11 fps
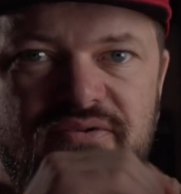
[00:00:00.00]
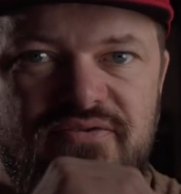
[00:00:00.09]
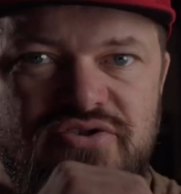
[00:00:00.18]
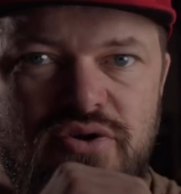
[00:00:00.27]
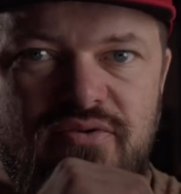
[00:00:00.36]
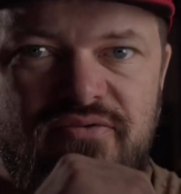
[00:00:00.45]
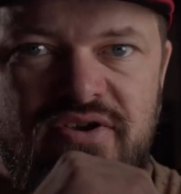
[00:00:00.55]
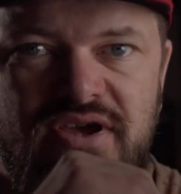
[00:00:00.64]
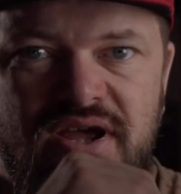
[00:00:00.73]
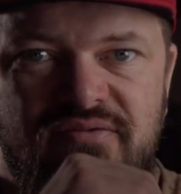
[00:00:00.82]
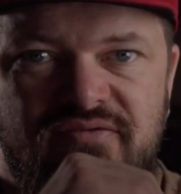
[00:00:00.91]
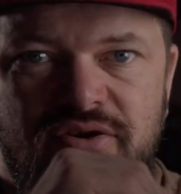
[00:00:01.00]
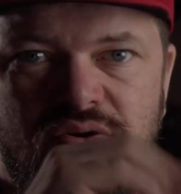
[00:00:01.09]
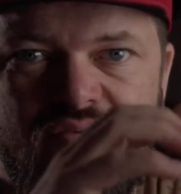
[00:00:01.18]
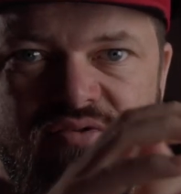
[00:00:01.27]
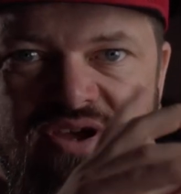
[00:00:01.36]
photography and
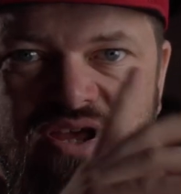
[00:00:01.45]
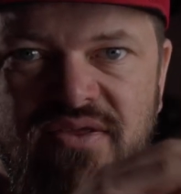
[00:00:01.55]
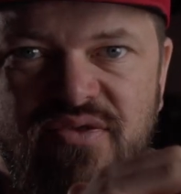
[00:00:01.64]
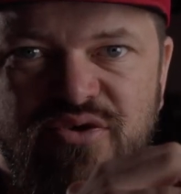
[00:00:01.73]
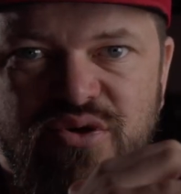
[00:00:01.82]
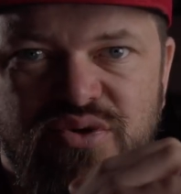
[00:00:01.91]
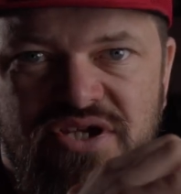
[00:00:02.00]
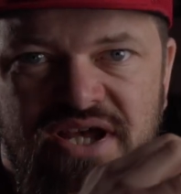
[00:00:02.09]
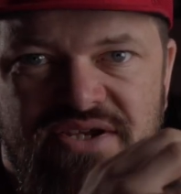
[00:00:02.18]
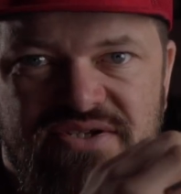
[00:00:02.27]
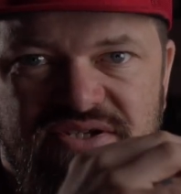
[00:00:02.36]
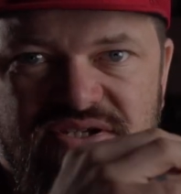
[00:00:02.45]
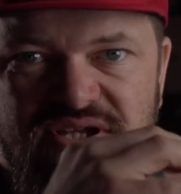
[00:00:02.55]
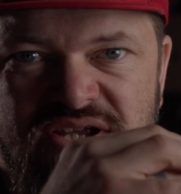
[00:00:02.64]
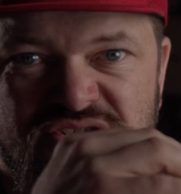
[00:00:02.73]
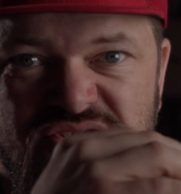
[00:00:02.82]
videography
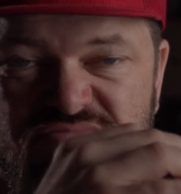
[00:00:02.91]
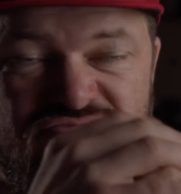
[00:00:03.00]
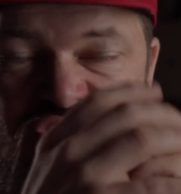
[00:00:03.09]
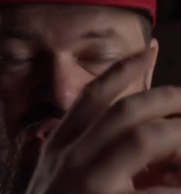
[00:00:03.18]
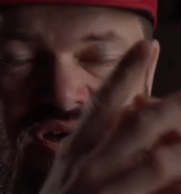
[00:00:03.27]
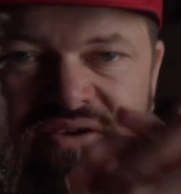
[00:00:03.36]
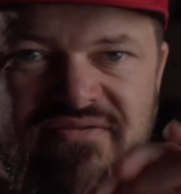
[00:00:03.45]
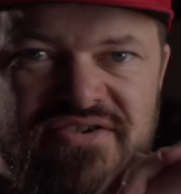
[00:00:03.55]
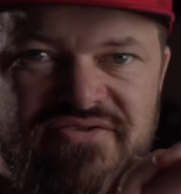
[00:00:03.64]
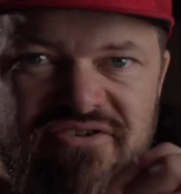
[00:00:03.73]
enthusiasts and just car lovers,